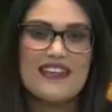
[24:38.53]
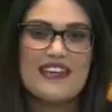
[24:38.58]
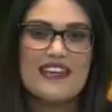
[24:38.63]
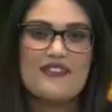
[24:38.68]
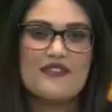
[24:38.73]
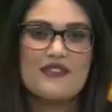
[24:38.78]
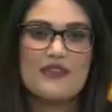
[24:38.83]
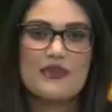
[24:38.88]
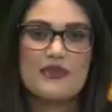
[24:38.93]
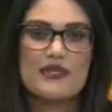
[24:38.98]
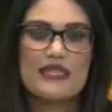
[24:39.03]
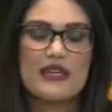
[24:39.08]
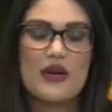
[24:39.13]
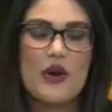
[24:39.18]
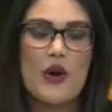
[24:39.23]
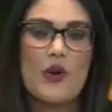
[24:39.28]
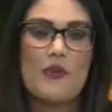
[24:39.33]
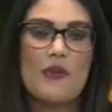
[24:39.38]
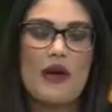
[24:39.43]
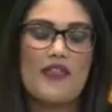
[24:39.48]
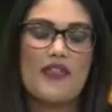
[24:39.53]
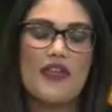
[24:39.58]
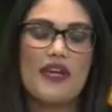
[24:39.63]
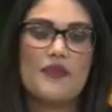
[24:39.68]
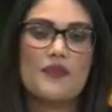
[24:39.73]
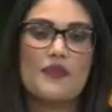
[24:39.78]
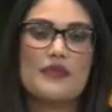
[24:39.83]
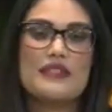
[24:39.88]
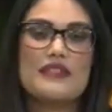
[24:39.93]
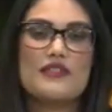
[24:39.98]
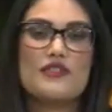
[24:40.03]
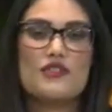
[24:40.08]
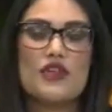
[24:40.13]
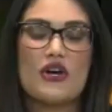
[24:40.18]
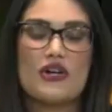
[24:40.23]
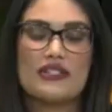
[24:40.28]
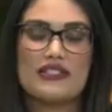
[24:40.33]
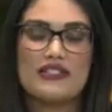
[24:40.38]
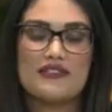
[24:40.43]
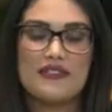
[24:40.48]
Viewers at home, that was
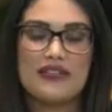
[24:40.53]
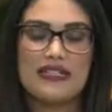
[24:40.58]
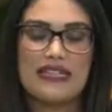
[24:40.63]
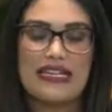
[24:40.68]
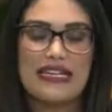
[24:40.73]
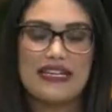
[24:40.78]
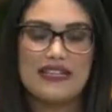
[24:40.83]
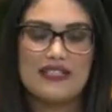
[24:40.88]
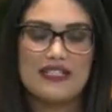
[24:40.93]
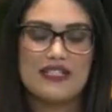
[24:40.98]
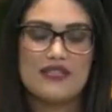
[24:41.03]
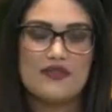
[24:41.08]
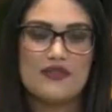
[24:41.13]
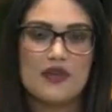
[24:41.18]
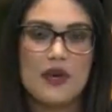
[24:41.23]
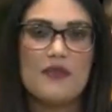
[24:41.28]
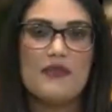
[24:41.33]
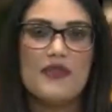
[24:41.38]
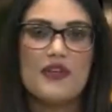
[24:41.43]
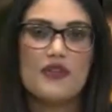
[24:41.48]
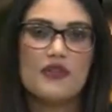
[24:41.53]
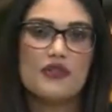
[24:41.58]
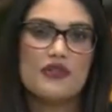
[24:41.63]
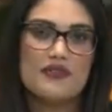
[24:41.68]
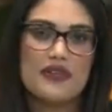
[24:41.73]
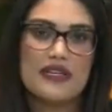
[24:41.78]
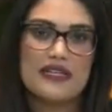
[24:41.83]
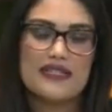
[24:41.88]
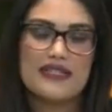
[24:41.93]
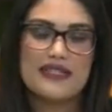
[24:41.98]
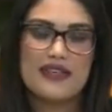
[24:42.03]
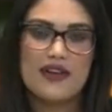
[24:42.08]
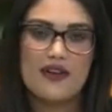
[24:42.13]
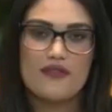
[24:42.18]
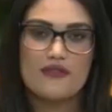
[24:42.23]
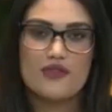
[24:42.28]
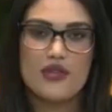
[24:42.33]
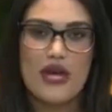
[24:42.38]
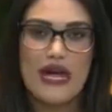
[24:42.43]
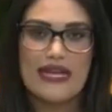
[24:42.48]
Dr. van Heerden from the University
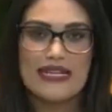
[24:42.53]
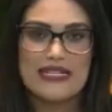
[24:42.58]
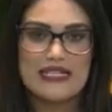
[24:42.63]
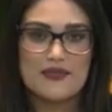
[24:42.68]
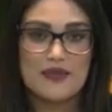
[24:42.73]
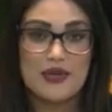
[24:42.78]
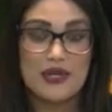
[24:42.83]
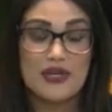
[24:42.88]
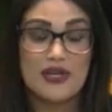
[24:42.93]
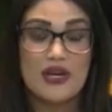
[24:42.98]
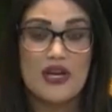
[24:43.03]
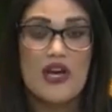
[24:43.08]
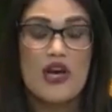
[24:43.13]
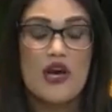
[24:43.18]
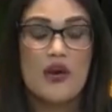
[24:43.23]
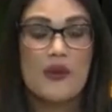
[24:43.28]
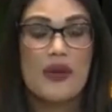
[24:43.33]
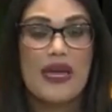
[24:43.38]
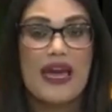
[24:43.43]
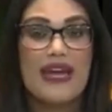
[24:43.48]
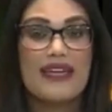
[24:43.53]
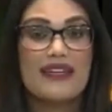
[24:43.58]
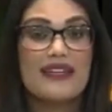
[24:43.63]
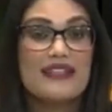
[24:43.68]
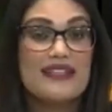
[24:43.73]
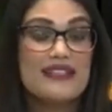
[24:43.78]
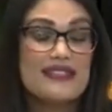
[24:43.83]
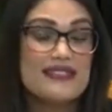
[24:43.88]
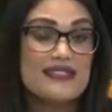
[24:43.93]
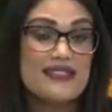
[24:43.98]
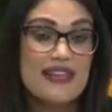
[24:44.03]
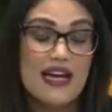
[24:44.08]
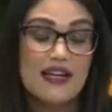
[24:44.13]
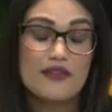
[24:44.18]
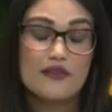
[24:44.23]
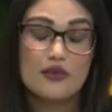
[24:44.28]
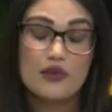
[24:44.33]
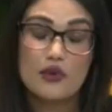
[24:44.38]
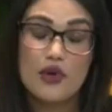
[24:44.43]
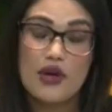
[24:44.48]
of Johannesburg. We had an
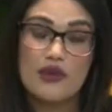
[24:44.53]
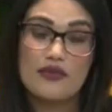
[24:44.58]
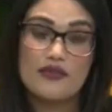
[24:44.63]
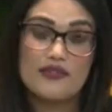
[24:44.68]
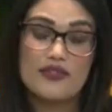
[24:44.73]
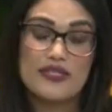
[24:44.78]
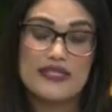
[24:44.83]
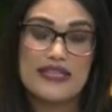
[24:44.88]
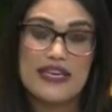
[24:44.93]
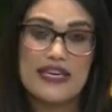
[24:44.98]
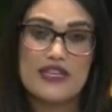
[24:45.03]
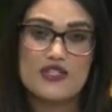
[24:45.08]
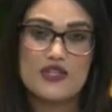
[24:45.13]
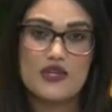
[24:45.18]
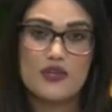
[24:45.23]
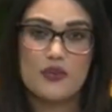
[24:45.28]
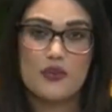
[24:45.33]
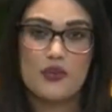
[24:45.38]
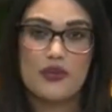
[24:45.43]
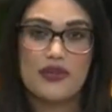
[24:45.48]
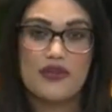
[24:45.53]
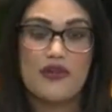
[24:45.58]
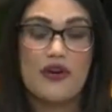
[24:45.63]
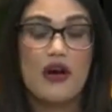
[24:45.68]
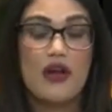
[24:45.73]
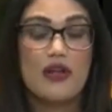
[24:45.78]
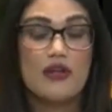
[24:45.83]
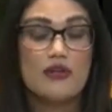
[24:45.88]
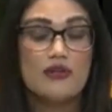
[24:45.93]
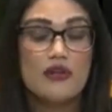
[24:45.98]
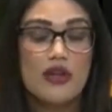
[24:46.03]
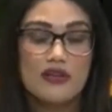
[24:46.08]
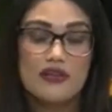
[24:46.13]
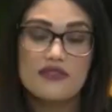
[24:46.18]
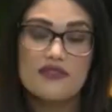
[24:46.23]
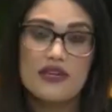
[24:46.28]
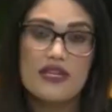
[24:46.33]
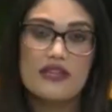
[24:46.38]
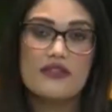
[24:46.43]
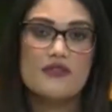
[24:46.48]
insightful conversation with a lot
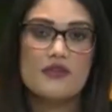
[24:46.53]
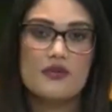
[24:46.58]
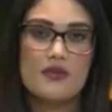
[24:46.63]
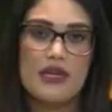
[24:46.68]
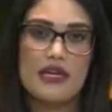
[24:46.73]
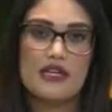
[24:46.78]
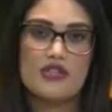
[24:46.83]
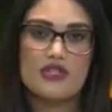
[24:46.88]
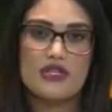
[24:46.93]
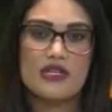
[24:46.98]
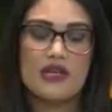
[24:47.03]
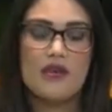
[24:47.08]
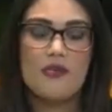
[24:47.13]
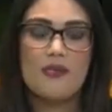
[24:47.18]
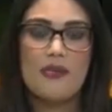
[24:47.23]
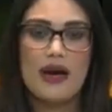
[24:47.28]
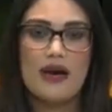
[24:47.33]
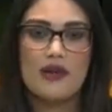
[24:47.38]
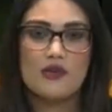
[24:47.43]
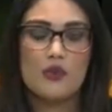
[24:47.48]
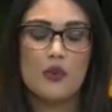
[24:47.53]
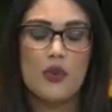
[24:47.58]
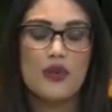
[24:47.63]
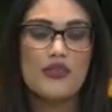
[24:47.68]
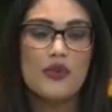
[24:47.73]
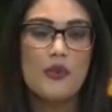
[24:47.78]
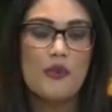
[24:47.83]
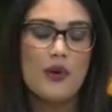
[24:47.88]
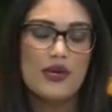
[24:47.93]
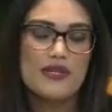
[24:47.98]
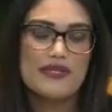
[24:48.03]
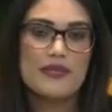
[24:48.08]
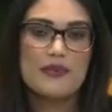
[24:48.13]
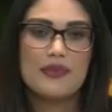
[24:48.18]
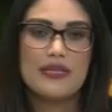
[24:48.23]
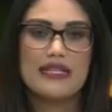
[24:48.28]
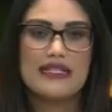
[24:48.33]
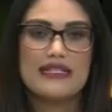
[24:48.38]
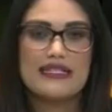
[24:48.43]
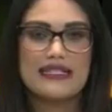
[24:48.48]
of information about what the
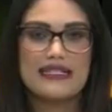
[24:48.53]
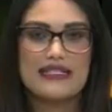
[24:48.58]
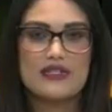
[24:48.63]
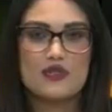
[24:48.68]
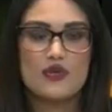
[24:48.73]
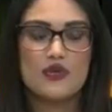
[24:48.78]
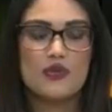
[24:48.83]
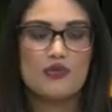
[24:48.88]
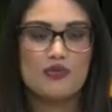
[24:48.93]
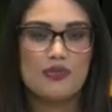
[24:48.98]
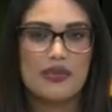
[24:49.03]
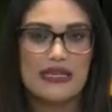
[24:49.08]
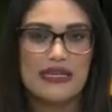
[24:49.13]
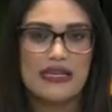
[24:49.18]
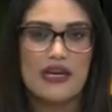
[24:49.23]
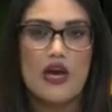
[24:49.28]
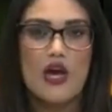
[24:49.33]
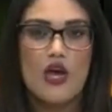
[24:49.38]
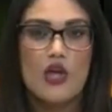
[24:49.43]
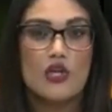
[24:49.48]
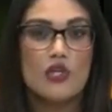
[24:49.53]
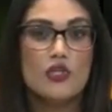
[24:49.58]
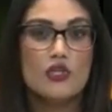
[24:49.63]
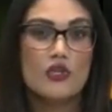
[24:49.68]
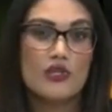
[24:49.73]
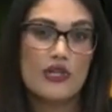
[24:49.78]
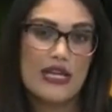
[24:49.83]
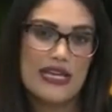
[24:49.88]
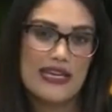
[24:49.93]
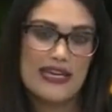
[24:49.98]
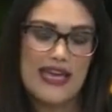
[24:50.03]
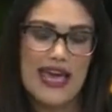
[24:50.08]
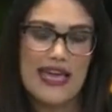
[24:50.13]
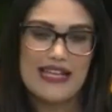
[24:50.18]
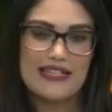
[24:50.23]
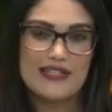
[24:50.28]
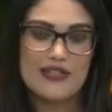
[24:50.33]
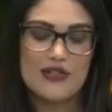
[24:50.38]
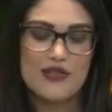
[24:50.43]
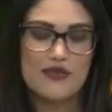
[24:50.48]
possibilities could be looking
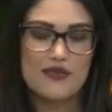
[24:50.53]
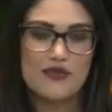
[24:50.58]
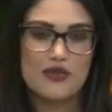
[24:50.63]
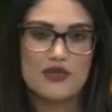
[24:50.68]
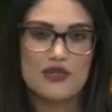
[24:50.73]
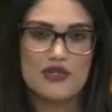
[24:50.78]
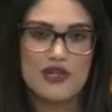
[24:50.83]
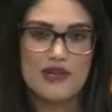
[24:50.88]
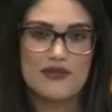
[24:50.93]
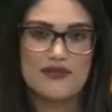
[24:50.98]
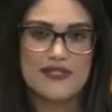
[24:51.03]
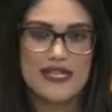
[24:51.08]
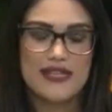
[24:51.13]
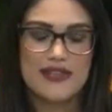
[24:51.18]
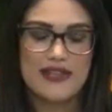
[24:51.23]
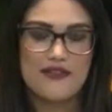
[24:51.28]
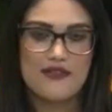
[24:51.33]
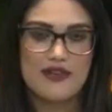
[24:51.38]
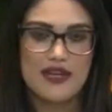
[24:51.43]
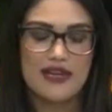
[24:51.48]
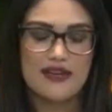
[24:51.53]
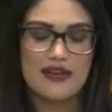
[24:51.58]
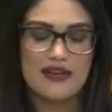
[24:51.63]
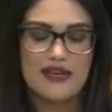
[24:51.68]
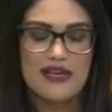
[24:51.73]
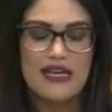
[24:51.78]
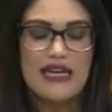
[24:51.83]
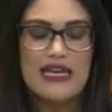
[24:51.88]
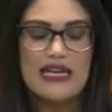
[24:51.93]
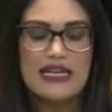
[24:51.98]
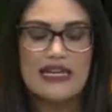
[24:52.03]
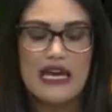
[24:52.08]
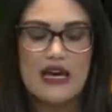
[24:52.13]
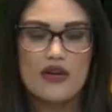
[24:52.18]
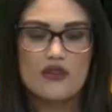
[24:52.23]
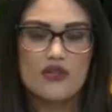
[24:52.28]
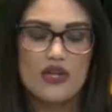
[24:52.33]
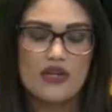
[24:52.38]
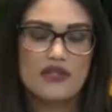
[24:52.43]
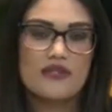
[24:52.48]
at the future of South Africa. Now,
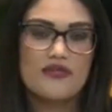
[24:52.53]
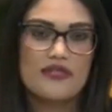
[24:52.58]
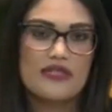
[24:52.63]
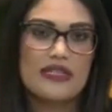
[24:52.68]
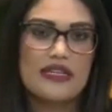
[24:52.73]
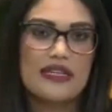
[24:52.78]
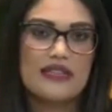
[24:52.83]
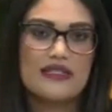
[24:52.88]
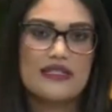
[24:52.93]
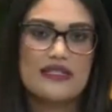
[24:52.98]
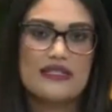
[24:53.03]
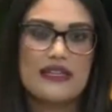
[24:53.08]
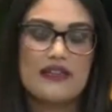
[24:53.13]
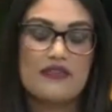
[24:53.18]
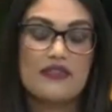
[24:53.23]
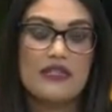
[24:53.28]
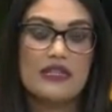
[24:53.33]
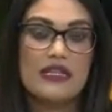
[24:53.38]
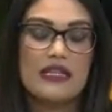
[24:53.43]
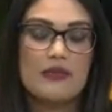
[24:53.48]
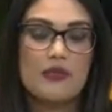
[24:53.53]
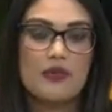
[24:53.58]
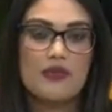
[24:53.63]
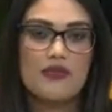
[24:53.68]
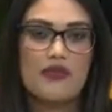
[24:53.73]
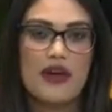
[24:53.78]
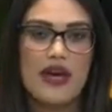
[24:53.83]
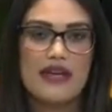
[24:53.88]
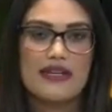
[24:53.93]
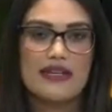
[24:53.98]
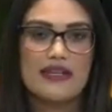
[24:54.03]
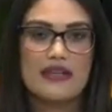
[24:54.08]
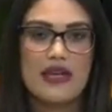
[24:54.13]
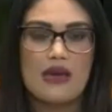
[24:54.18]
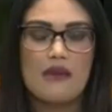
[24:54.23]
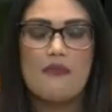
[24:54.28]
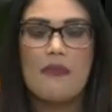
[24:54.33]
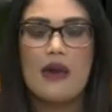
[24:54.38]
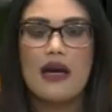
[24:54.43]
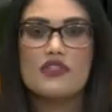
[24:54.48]
Dr. van Heerden definitely provided a
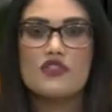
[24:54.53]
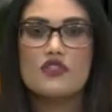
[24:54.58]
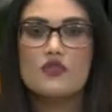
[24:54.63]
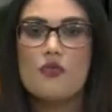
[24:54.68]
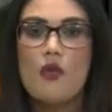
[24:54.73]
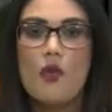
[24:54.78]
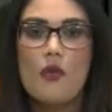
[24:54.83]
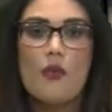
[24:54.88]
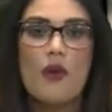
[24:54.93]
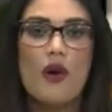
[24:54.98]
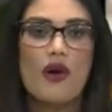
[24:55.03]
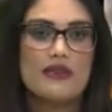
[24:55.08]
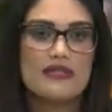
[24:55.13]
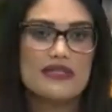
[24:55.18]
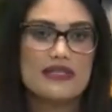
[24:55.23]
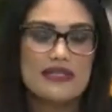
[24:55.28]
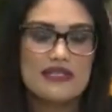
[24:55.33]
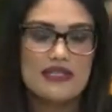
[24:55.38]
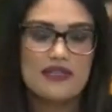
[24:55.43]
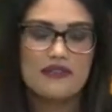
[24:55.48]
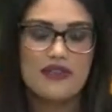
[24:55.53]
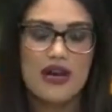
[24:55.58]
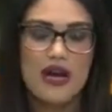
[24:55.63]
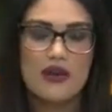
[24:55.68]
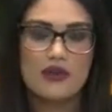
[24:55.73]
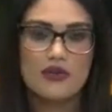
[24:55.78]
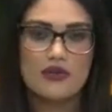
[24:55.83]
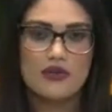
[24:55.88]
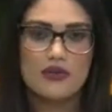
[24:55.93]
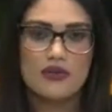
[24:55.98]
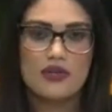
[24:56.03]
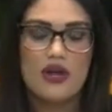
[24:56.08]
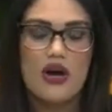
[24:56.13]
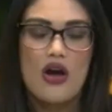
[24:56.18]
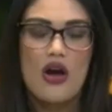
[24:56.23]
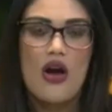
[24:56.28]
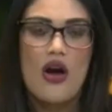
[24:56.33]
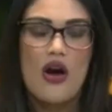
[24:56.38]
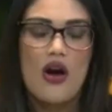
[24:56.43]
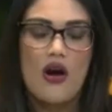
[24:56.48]
much more positive outlook
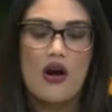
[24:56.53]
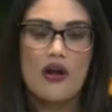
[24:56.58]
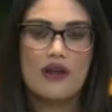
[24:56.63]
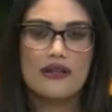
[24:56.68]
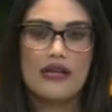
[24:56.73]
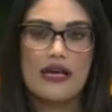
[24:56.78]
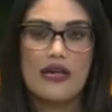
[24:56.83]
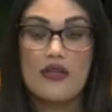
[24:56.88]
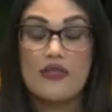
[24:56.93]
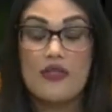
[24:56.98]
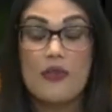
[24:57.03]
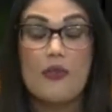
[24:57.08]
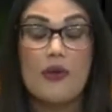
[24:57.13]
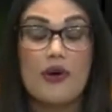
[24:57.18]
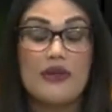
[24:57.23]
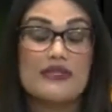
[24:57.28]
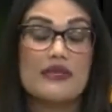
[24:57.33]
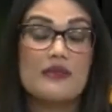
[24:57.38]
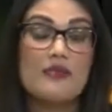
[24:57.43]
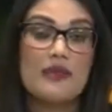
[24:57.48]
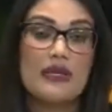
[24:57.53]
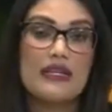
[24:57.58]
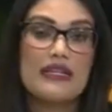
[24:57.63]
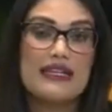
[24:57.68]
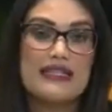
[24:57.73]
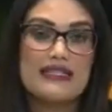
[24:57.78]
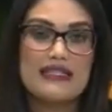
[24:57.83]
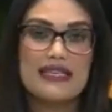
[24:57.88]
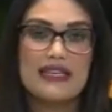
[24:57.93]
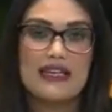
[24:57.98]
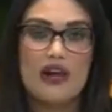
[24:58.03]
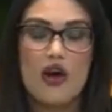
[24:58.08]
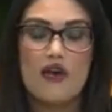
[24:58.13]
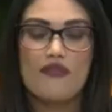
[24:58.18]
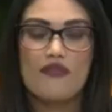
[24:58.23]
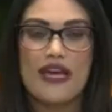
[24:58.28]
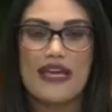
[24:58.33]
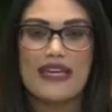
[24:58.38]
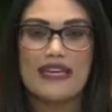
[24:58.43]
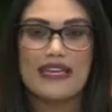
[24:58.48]
on the possibility of
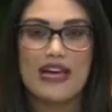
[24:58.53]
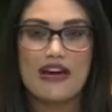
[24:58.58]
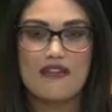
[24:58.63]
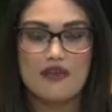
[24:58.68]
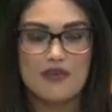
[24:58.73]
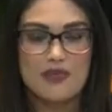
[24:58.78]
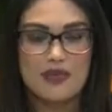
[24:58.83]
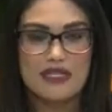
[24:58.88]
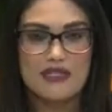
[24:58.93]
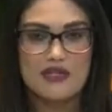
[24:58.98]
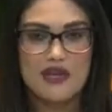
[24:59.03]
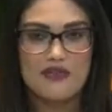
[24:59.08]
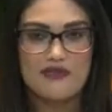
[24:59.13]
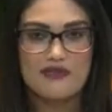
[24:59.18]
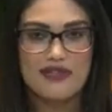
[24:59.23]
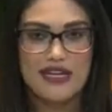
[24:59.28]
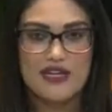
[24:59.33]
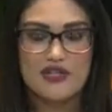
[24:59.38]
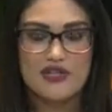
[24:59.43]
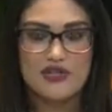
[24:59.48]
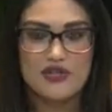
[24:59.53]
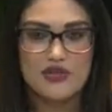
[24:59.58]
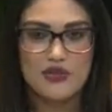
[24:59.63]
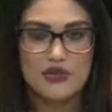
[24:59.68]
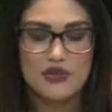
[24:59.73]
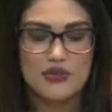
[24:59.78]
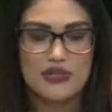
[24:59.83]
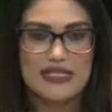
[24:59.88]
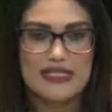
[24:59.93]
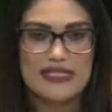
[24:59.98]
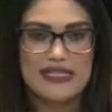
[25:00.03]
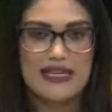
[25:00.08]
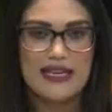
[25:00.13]
a government of national unity.